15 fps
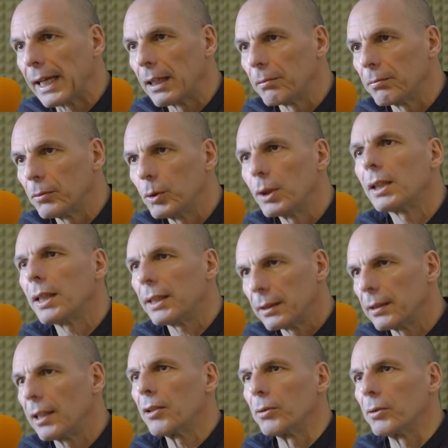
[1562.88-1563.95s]
came, we
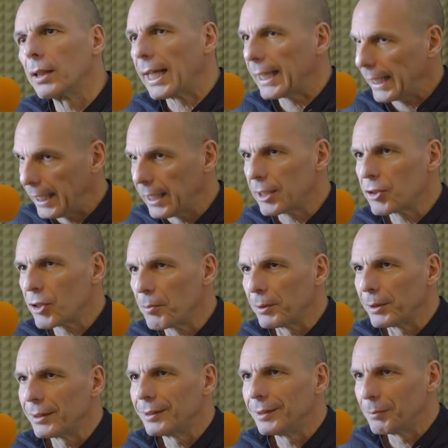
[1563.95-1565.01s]
created our own, like here in
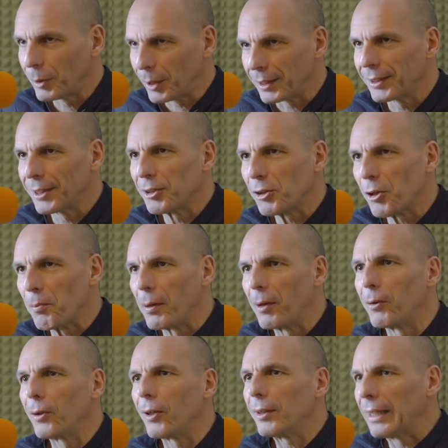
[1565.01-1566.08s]
Germany, Democracy in Europa,
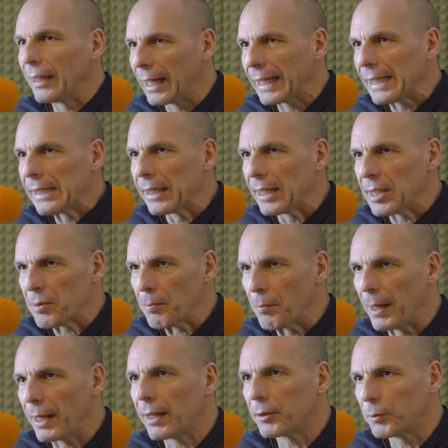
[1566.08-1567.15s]
or like in Greece,
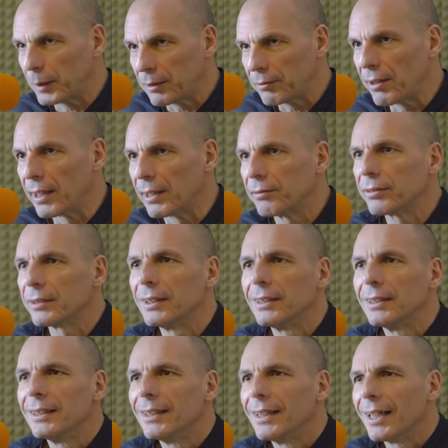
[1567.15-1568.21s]
Mera 25.
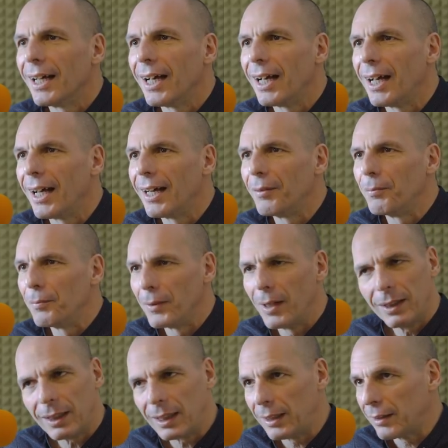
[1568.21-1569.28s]

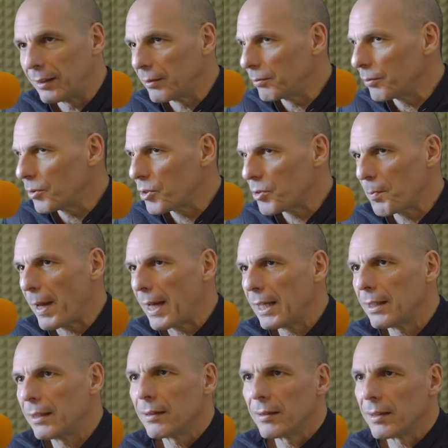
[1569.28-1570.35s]
In
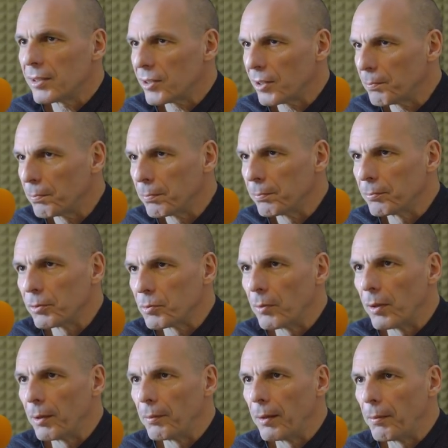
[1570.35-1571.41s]
Spain, there is
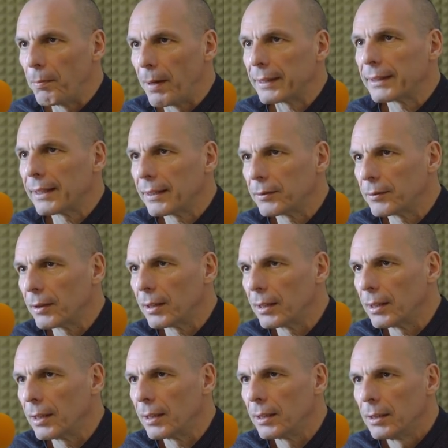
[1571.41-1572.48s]
a party that
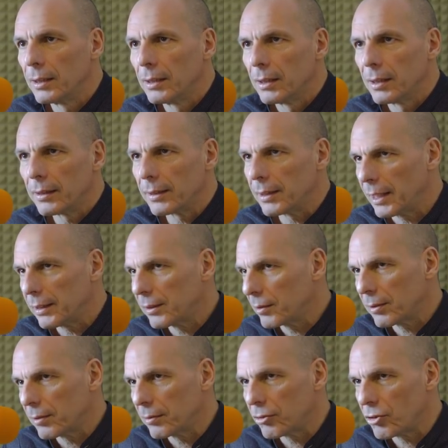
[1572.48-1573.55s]
the
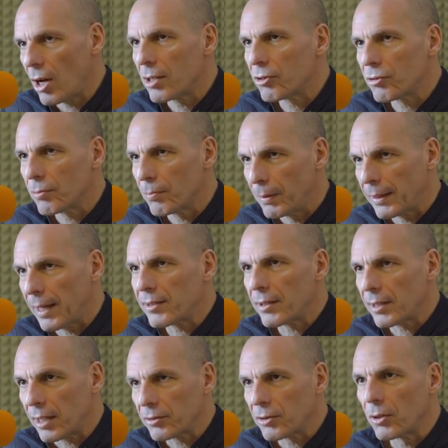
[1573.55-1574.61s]
great judge,
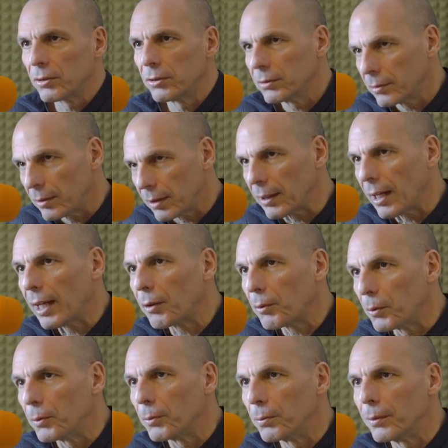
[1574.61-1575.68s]
Baltasar Garzón, the guy
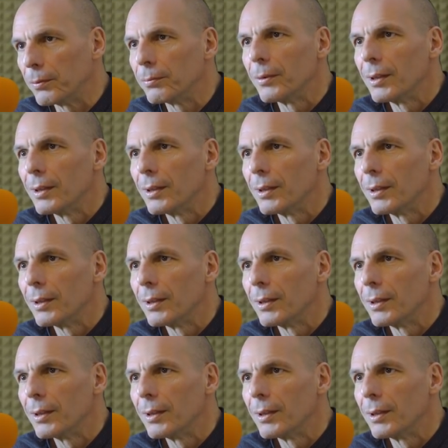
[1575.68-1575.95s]
who